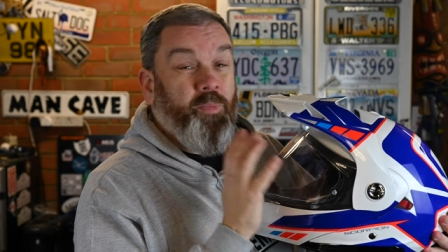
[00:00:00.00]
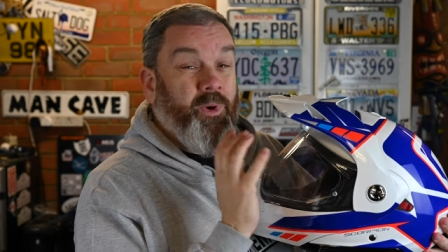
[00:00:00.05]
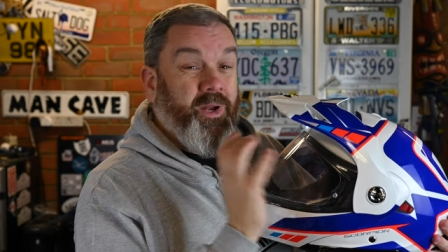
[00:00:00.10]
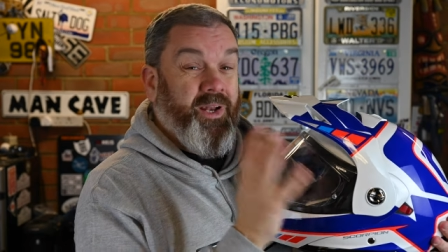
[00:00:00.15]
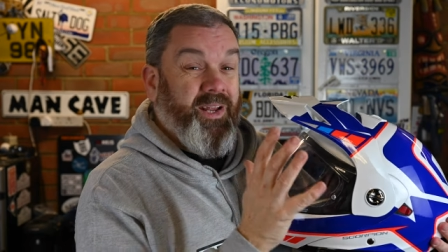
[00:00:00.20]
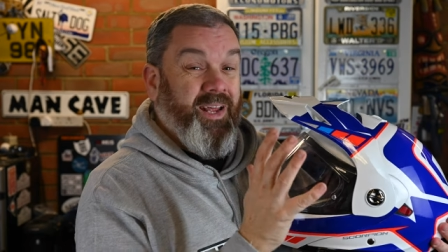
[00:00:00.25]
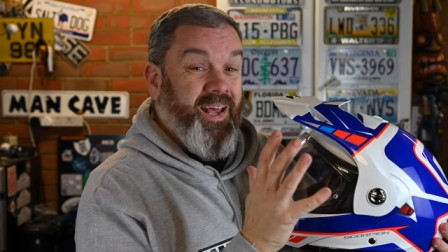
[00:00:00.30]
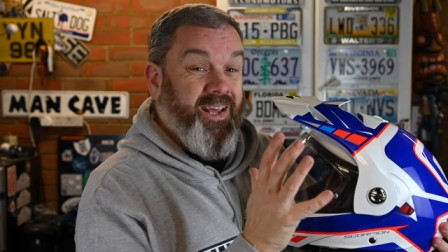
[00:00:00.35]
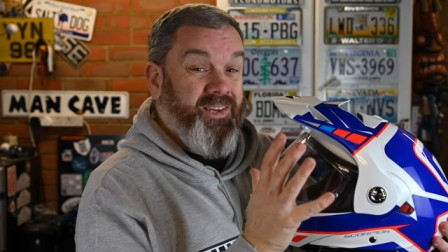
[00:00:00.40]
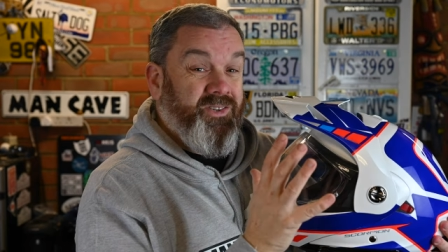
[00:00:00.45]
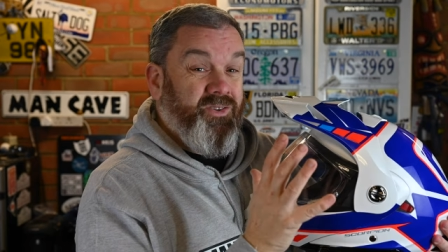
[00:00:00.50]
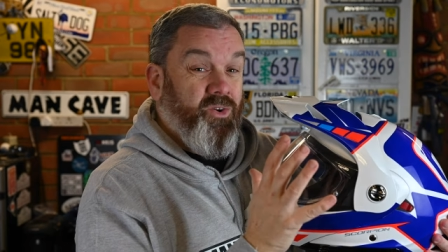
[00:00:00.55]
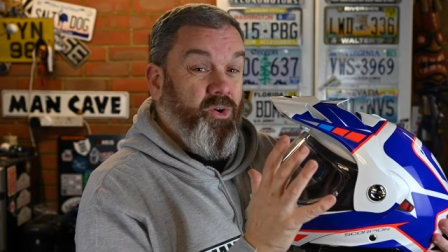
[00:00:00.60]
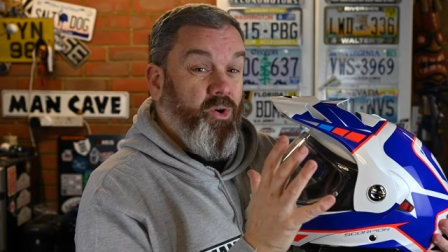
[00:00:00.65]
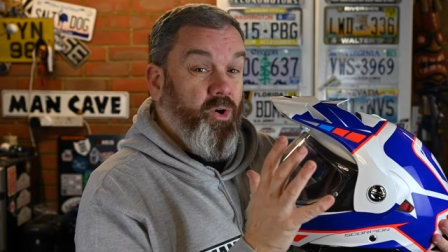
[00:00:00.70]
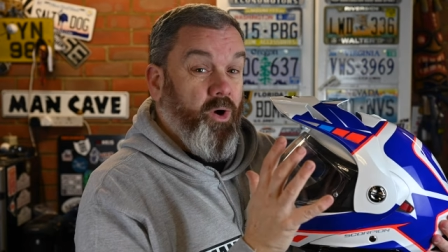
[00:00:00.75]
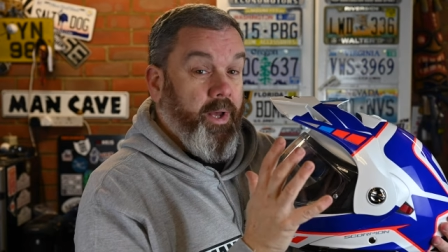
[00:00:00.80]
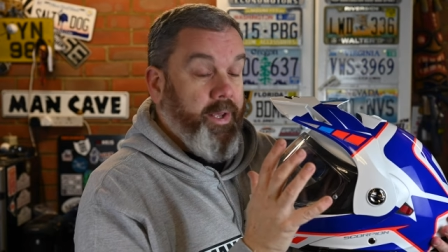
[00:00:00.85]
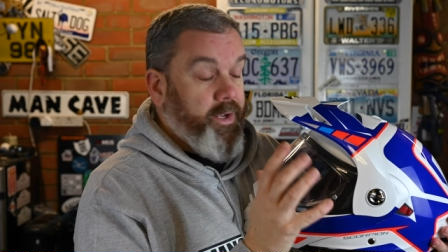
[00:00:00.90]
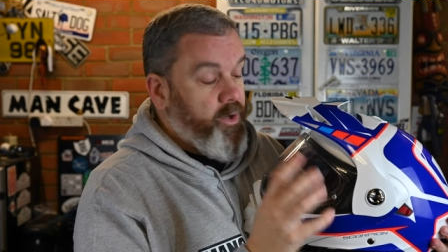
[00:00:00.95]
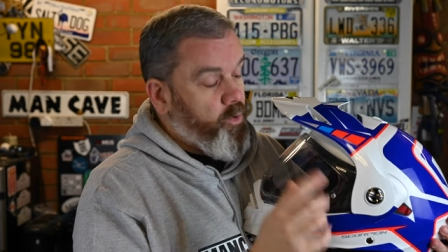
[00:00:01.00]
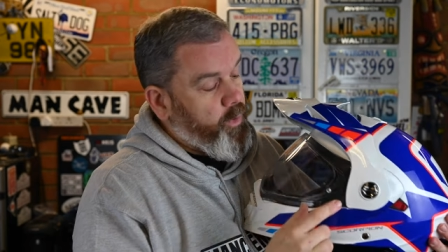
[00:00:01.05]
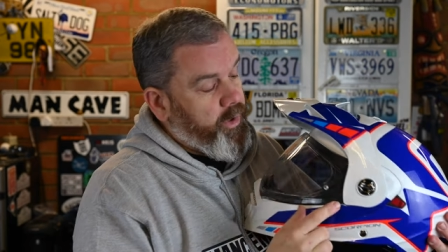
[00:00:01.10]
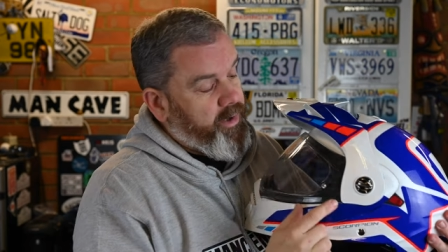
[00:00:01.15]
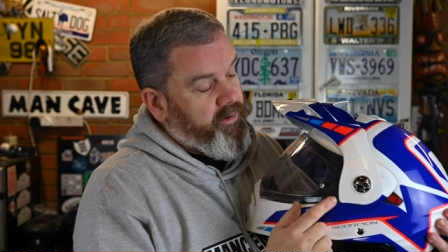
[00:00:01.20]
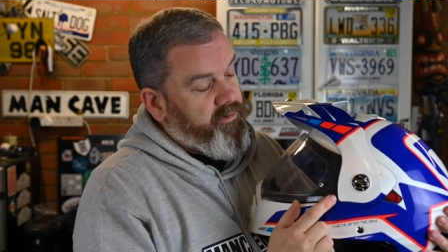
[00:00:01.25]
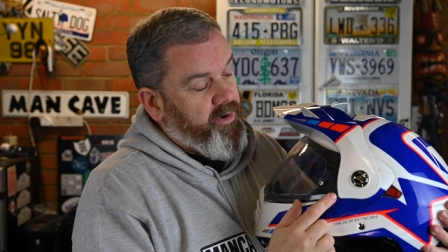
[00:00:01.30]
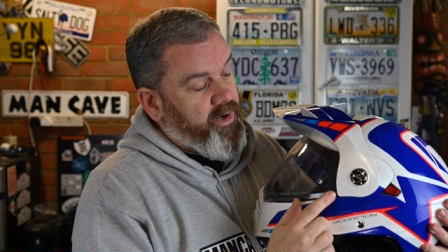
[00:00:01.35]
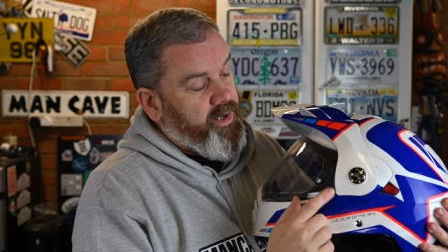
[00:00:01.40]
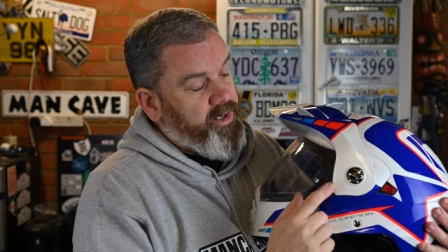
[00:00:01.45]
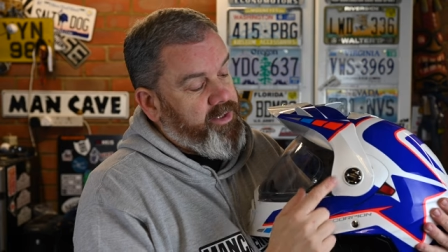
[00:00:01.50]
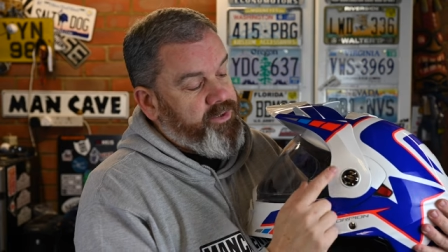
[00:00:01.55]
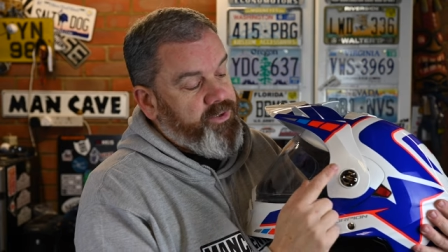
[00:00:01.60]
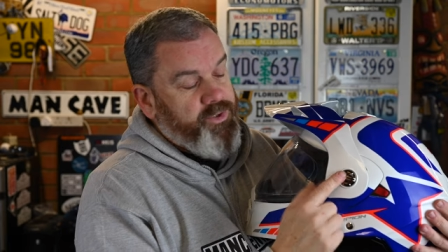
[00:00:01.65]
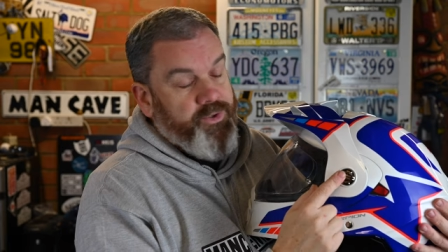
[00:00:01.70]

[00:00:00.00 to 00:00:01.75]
but it hasn't got a quick release.